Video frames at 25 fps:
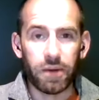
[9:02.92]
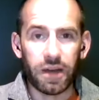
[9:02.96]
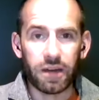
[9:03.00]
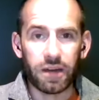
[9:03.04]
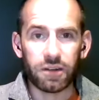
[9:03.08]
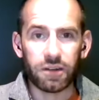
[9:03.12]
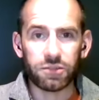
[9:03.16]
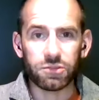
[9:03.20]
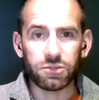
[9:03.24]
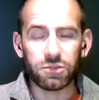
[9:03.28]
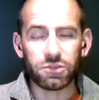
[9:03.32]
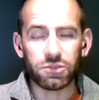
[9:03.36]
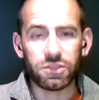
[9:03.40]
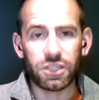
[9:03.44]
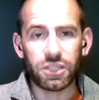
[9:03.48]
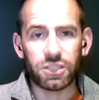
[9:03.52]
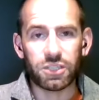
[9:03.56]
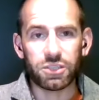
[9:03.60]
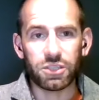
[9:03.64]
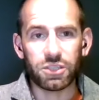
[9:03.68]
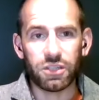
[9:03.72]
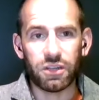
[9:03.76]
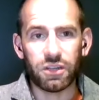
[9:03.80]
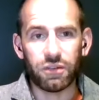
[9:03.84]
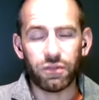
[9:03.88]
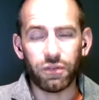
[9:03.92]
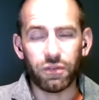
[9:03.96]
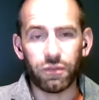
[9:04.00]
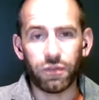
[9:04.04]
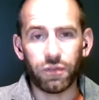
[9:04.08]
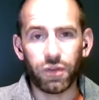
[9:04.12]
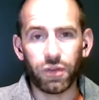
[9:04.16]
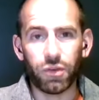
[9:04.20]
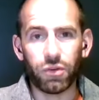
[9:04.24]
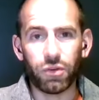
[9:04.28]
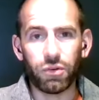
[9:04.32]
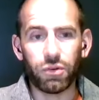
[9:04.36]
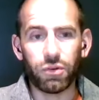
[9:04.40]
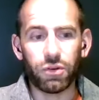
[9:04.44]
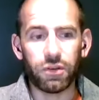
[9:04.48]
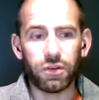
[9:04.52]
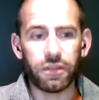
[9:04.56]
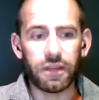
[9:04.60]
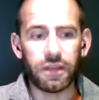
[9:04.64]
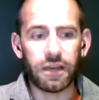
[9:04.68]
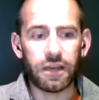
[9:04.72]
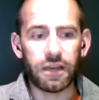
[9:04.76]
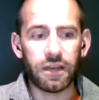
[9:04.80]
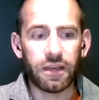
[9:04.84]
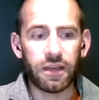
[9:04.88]
Bar Association have a view
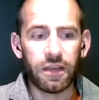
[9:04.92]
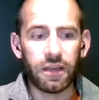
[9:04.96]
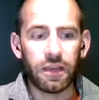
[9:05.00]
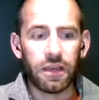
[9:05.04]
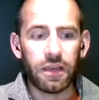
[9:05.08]
on that.